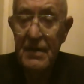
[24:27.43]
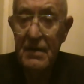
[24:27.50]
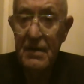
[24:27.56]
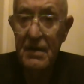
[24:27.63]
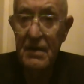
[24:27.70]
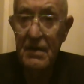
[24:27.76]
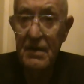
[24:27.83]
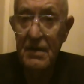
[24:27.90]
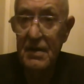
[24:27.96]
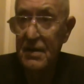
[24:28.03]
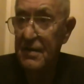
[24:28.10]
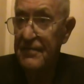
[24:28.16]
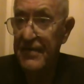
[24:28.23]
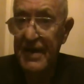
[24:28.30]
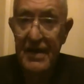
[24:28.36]

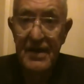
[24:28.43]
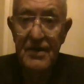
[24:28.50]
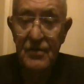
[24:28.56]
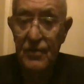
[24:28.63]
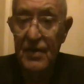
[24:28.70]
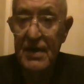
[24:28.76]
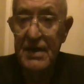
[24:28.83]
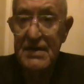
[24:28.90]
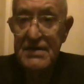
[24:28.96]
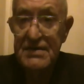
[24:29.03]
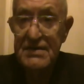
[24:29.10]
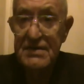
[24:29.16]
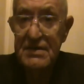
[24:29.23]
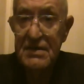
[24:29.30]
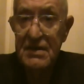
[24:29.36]
of any race